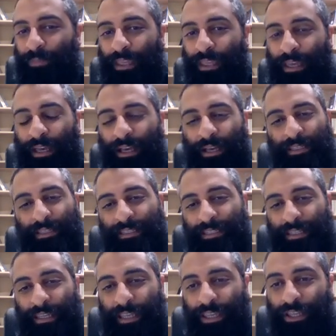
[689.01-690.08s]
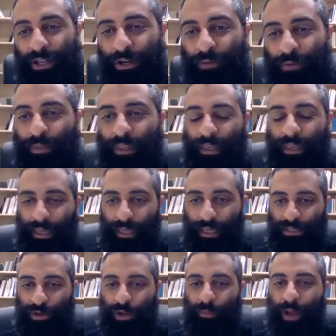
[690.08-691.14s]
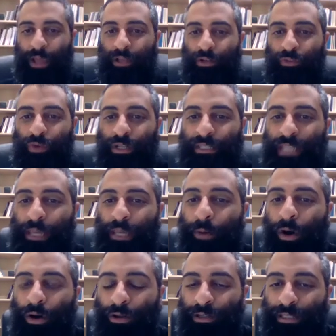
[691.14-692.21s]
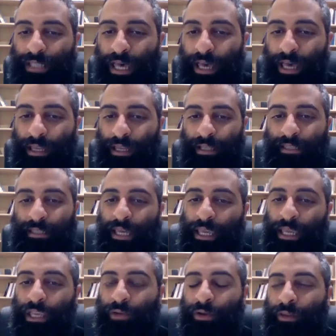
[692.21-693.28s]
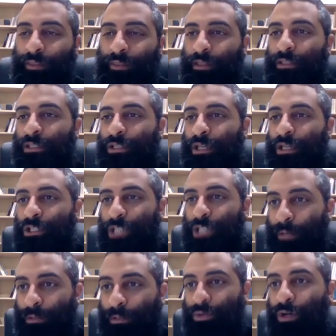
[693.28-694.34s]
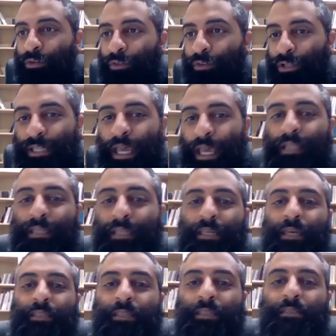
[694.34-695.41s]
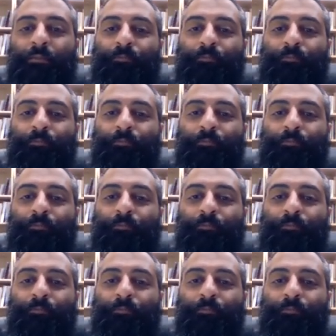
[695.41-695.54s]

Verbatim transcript: Uh, you know, it's a reminder of what St. Paul said in 2 Corinthians chapter 12 verse 10. He says,